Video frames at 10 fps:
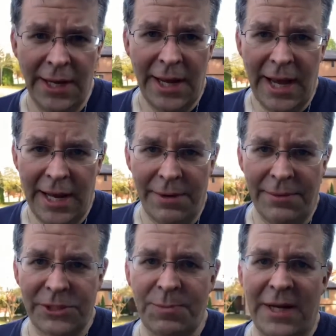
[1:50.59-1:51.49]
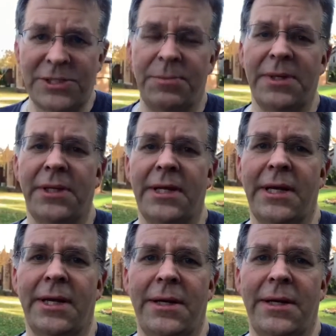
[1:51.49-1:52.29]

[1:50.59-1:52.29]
and a responsibility